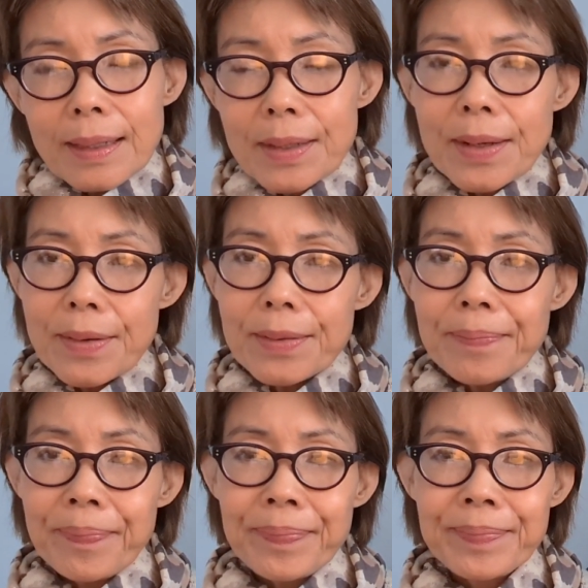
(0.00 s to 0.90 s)
You
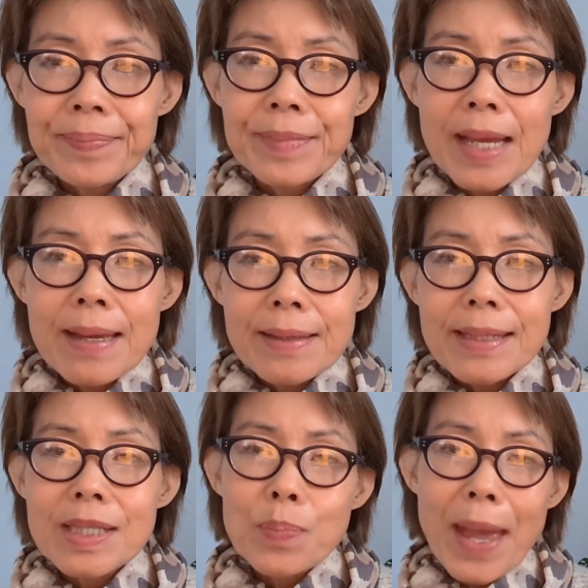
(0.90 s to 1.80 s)
know,
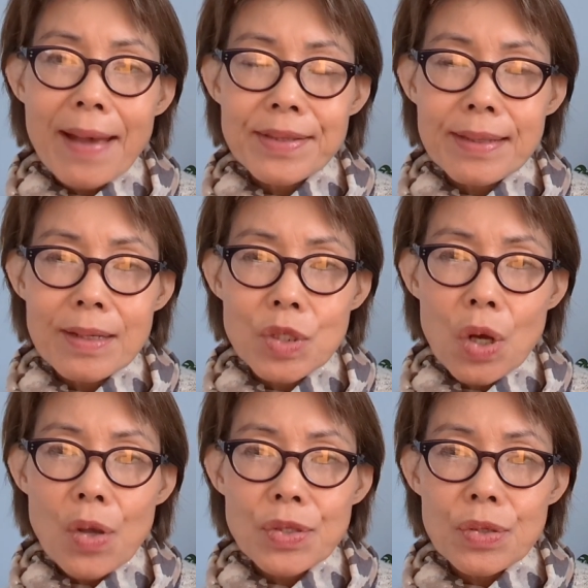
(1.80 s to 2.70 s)
this
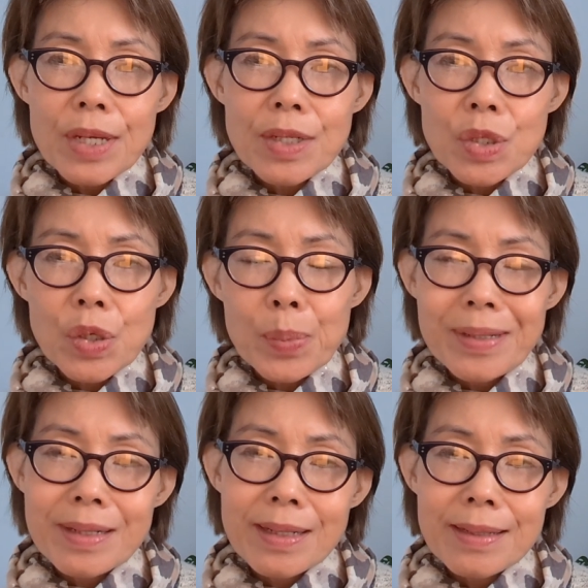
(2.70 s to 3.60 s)
passage also
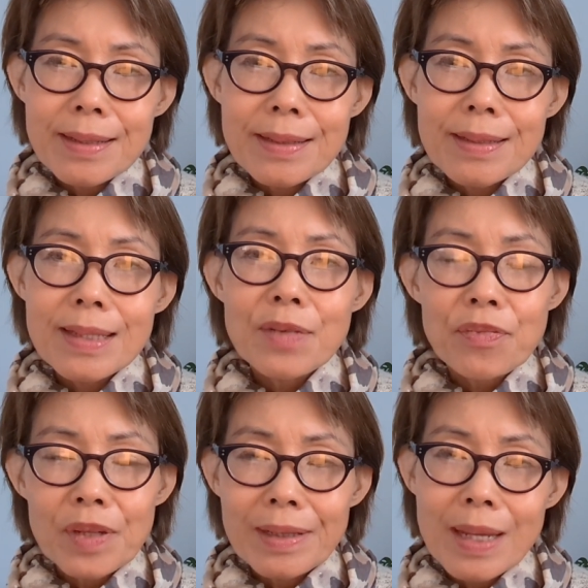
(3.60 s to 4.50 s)
interpreted
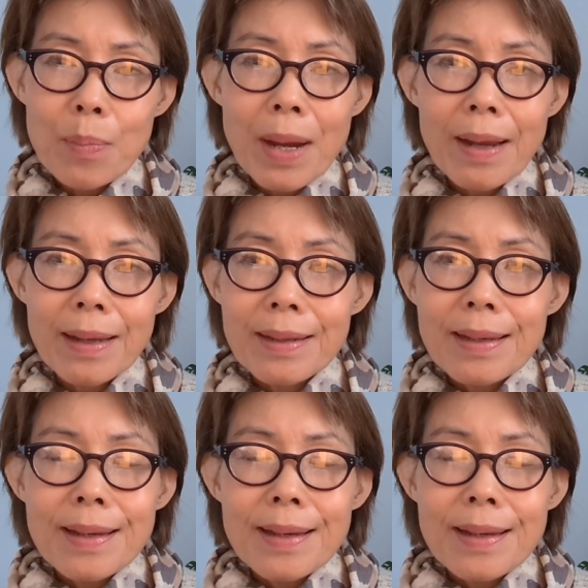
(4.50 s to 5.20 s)
differently by